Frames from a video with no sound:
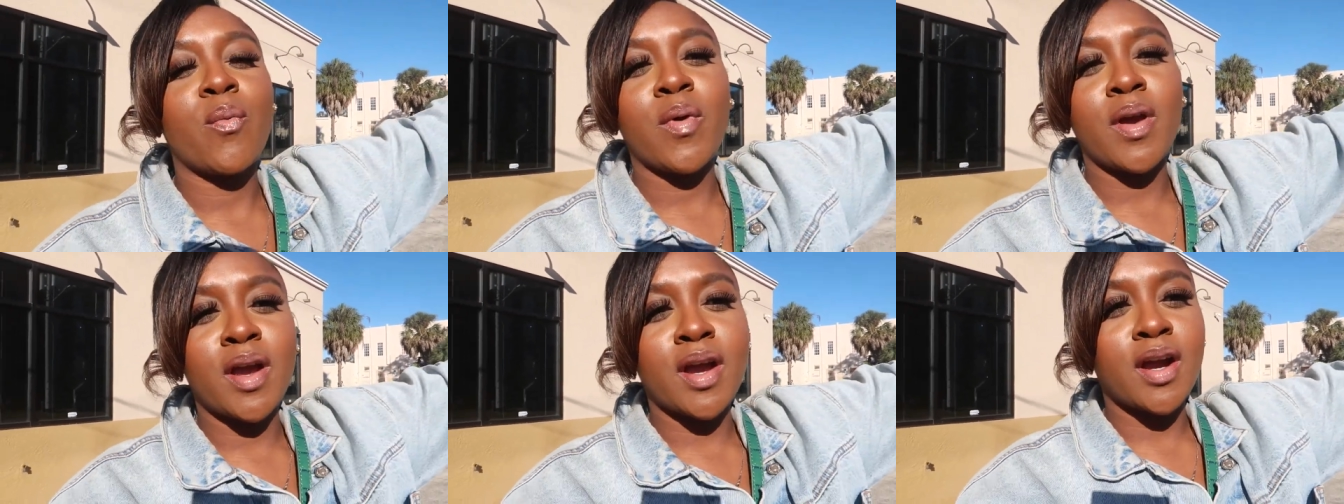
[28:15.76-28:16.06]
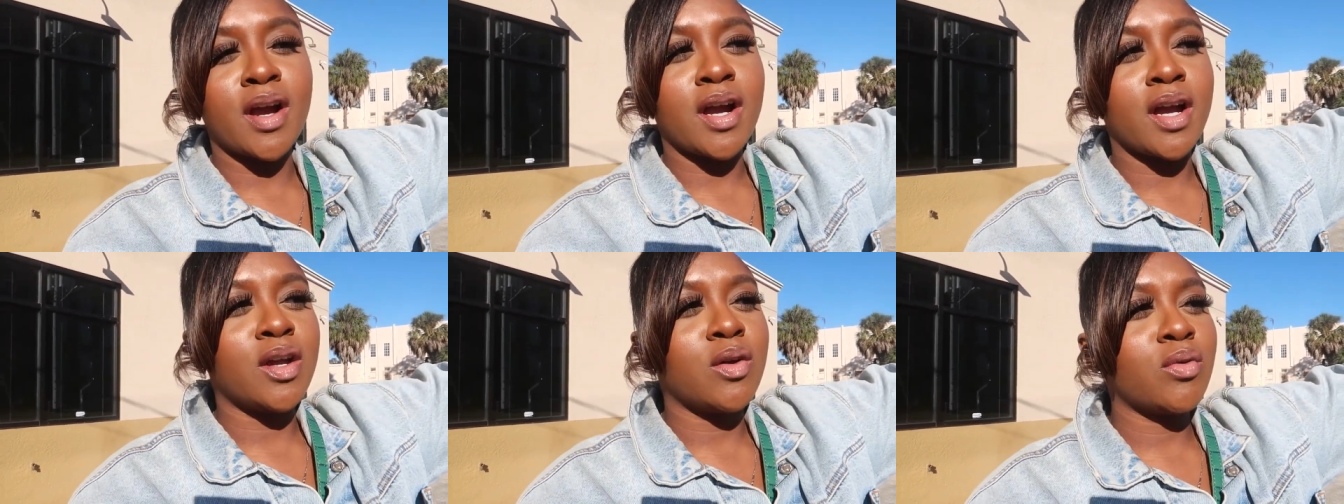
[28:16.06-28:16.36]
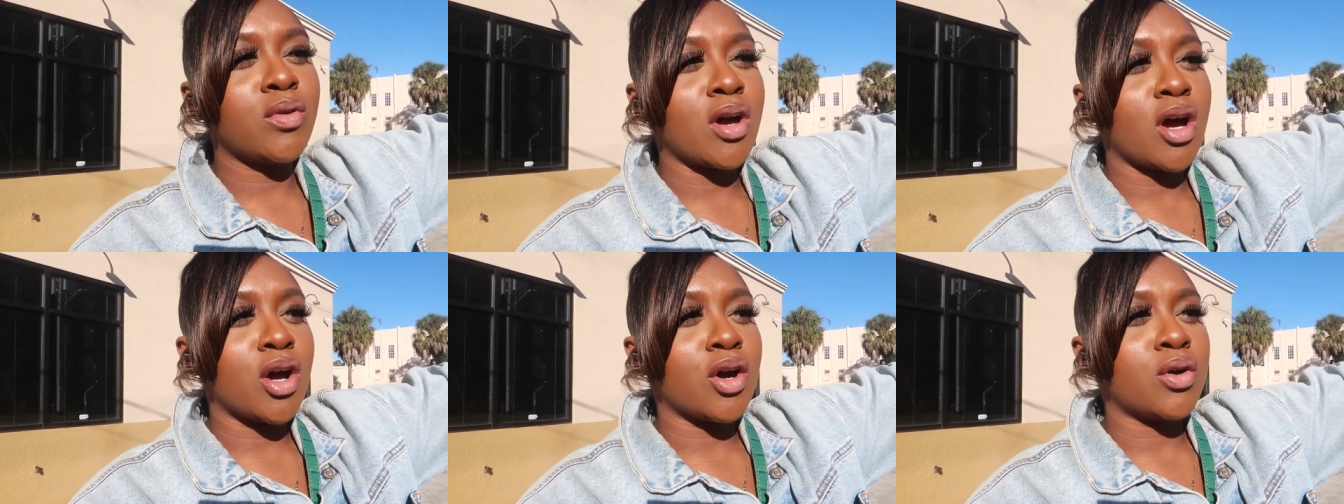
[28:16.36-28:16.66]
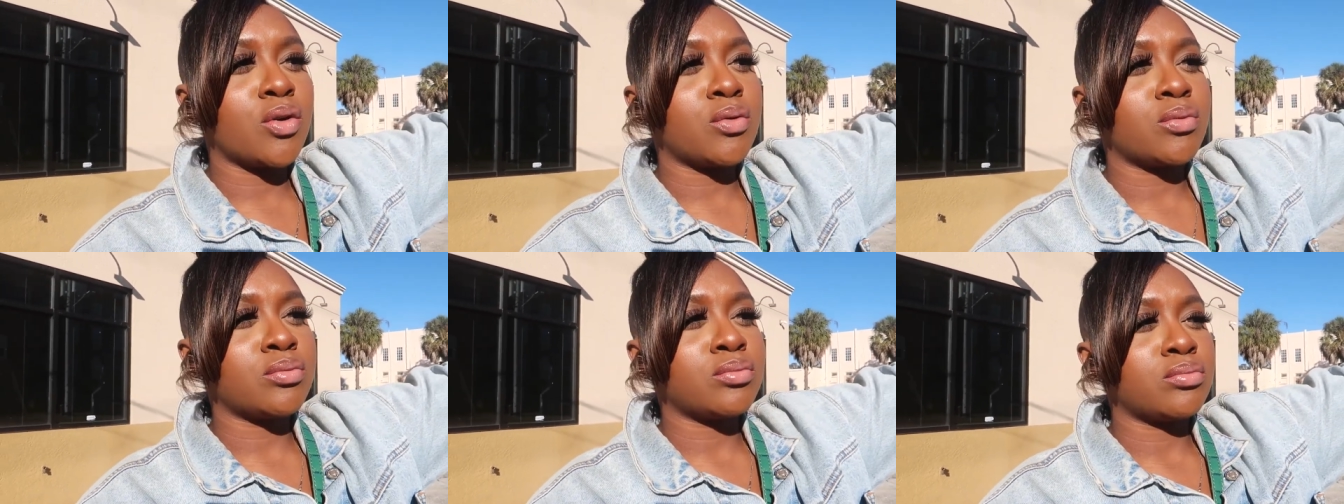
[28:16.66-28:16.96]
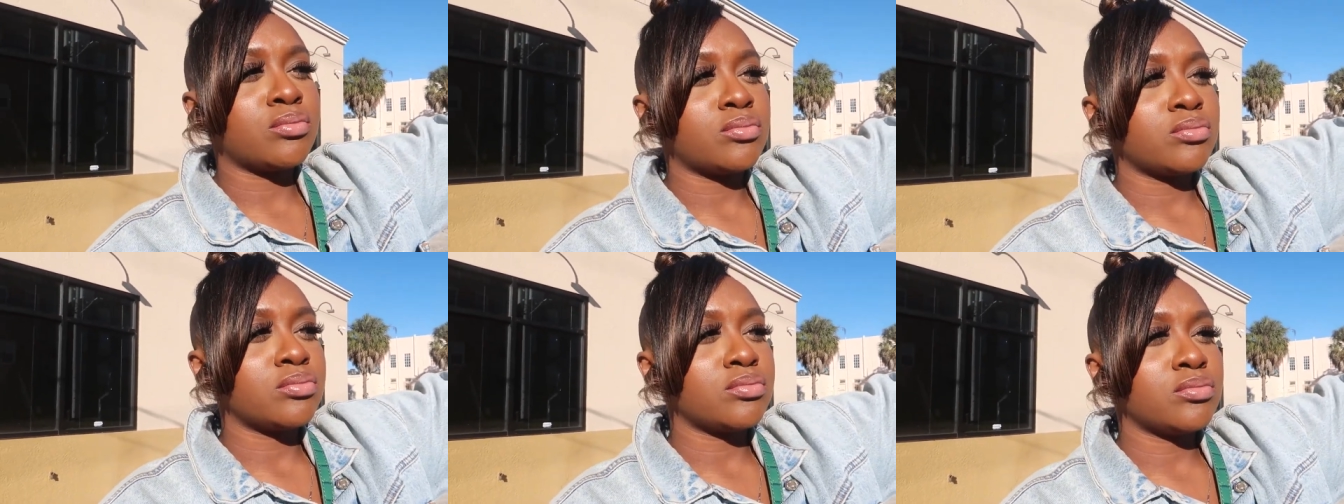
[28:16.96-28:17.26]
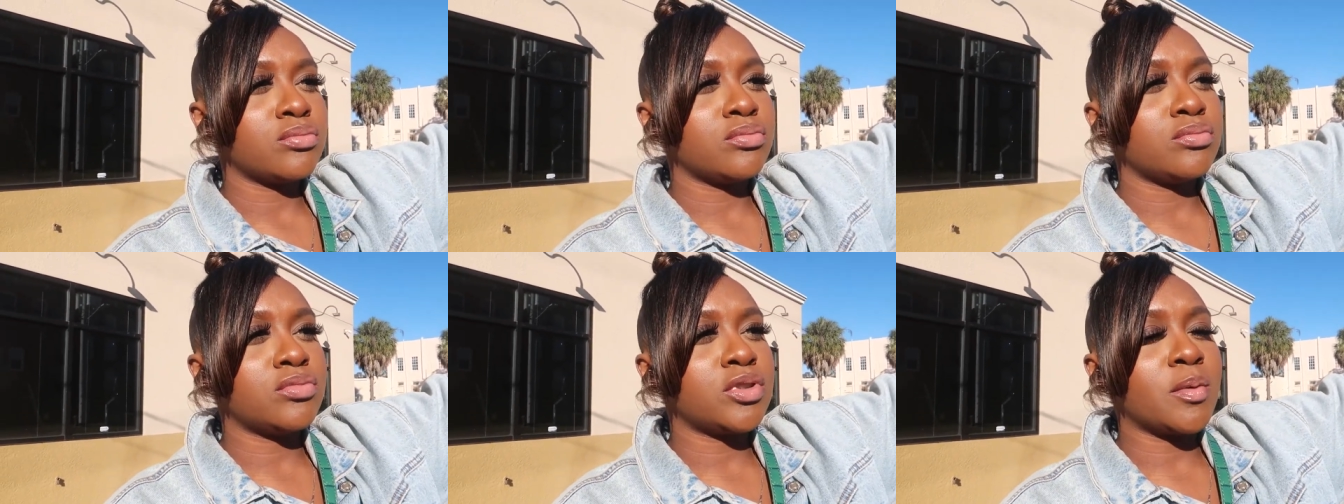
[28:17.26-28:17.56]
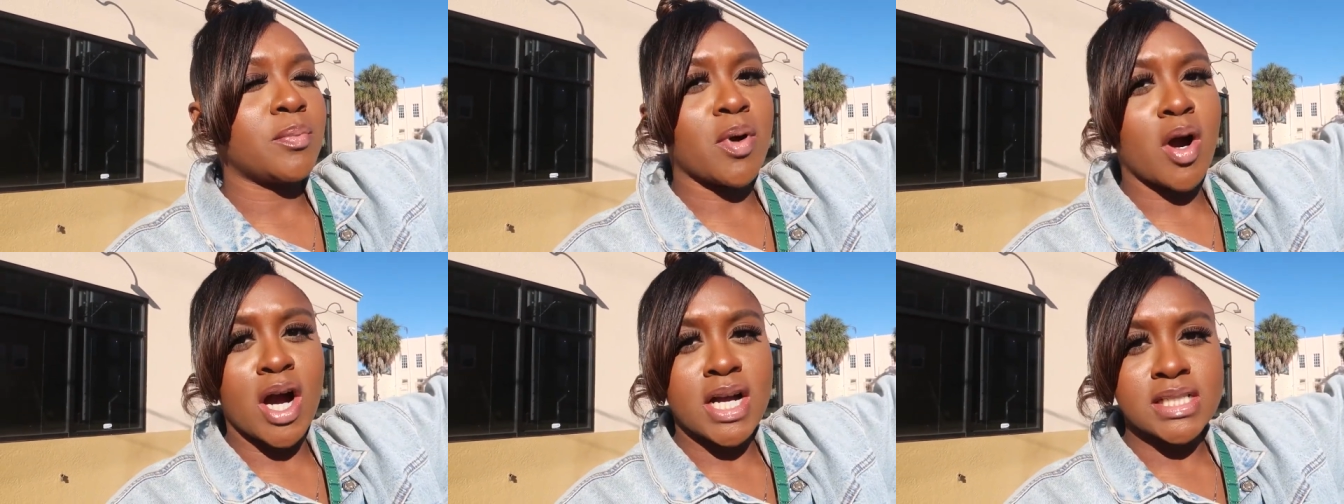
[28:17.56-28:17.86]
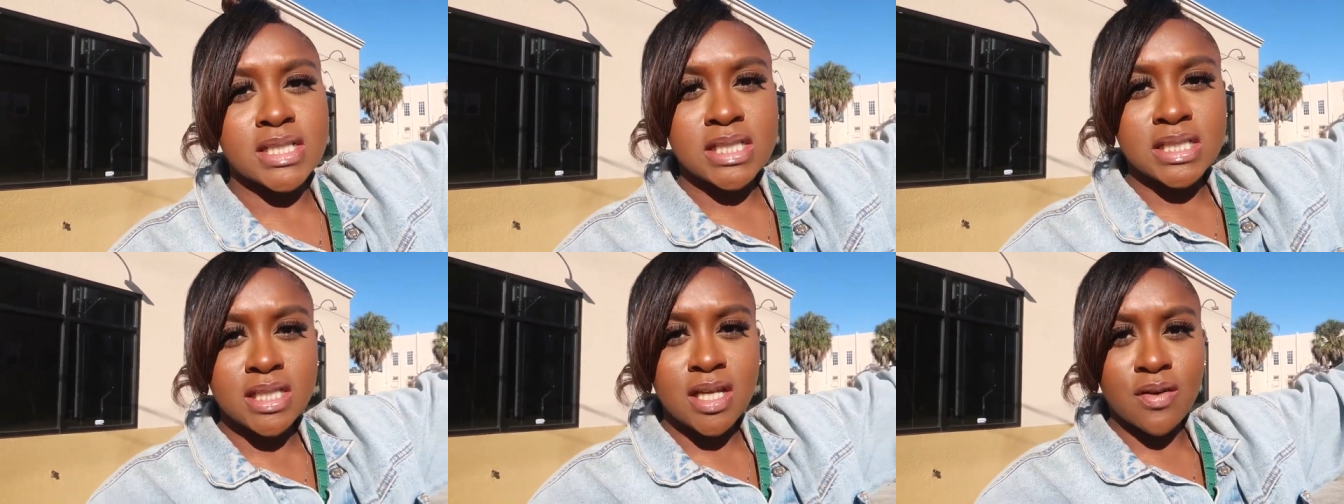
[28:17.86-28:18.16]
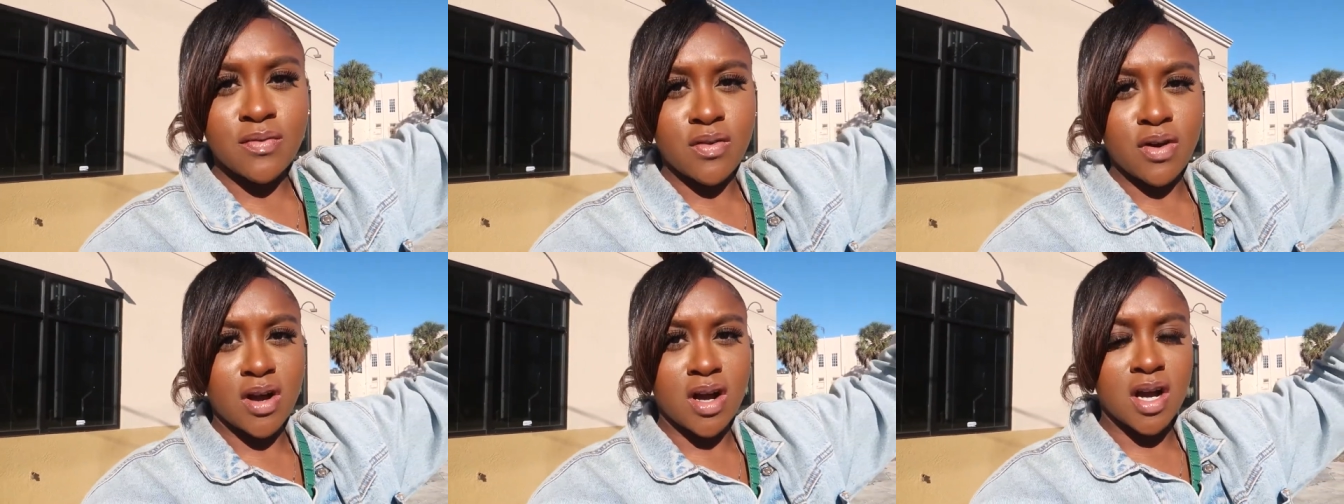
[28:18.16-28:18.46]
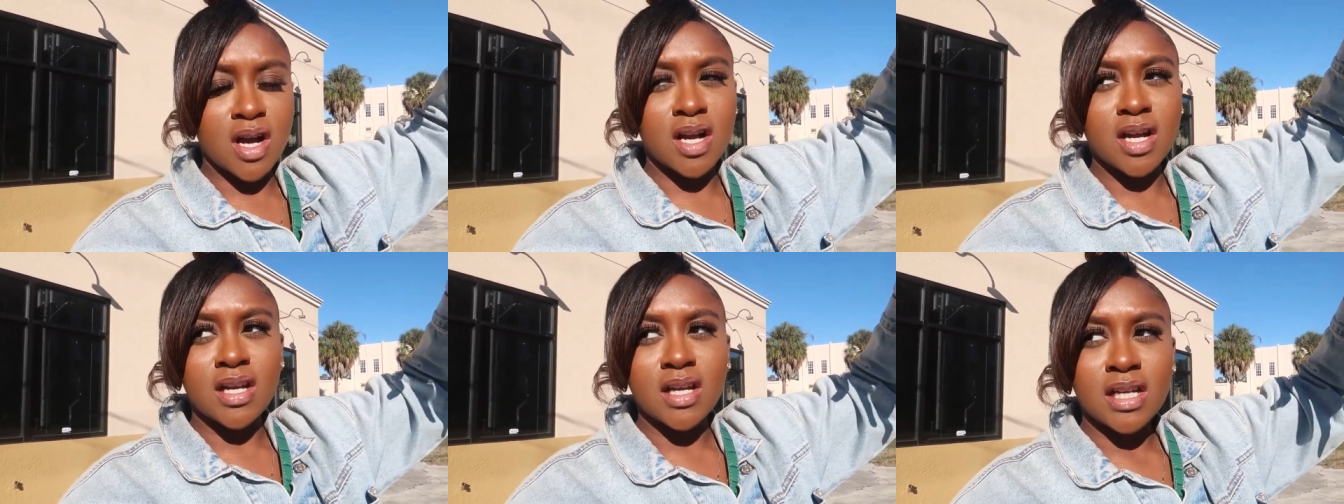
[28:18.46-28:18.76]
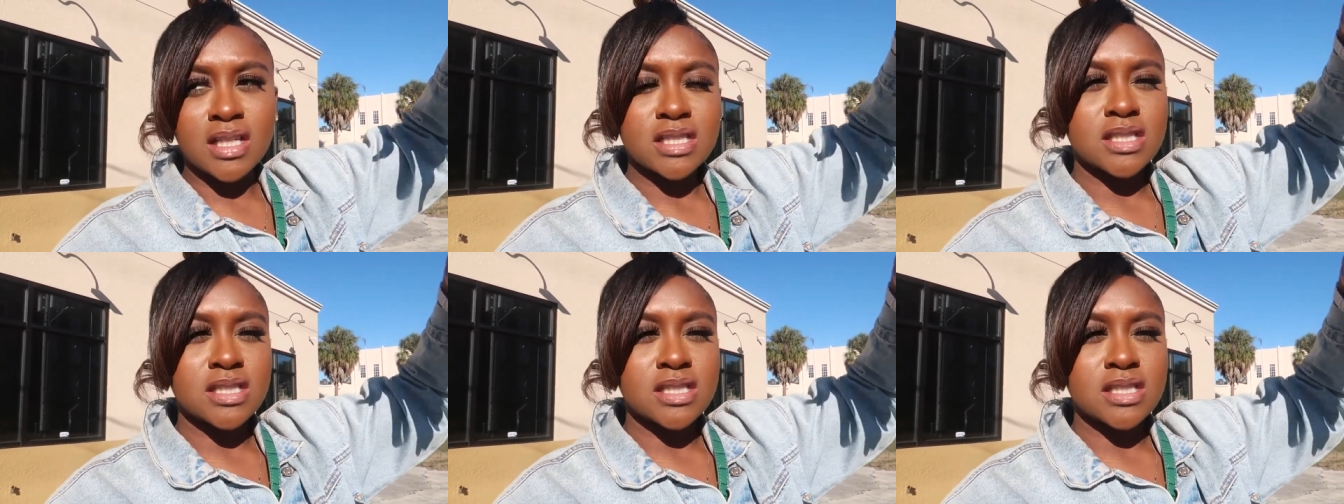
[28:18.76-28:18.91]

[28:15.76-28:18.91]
where, you know, the bars and stuff aren't.